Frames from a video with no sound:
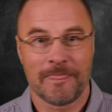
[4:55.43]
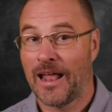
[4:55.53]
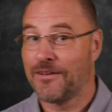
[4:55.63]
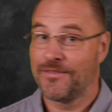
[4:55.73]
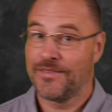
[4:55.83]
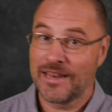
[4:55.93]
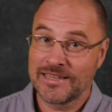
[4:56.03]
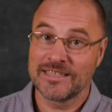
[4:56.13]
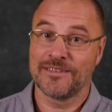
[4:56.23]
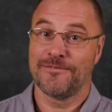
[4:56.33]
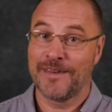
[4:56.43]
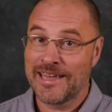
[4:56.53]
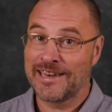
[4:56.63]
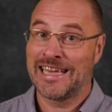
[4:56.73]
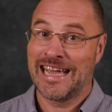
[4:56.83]
And this is a
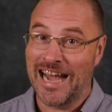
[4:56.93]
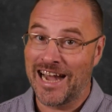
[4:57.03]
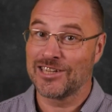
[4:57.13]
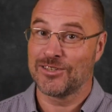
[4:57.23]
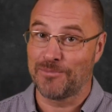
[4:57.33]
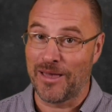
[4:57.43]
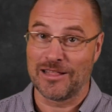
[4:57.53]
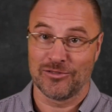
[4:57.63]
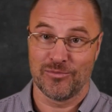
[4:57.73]
very hard spell